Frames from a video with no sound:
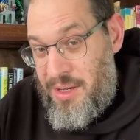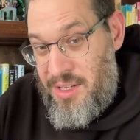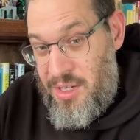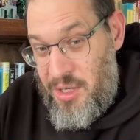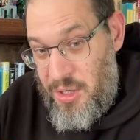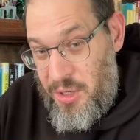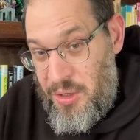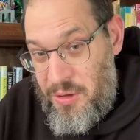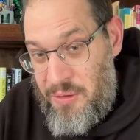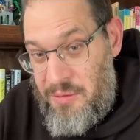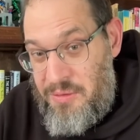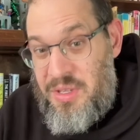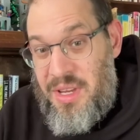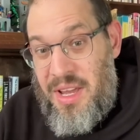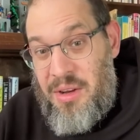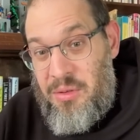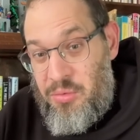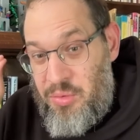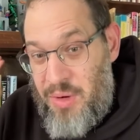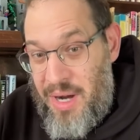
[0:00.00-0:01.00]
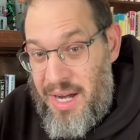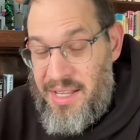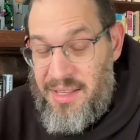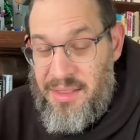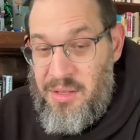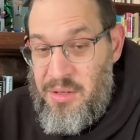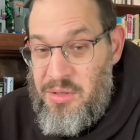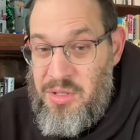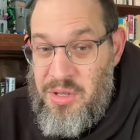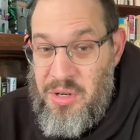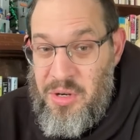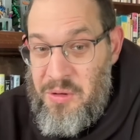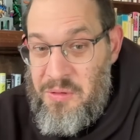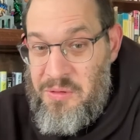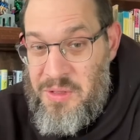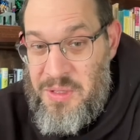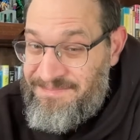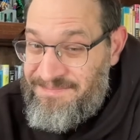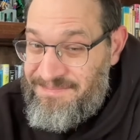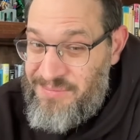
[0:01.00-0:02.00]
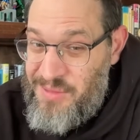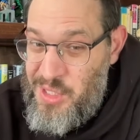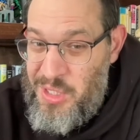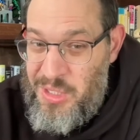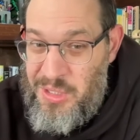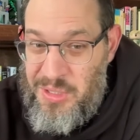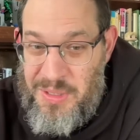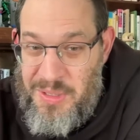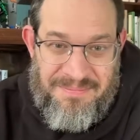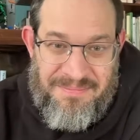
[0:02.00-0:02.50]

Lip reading: curves and writing those curves. Cheers.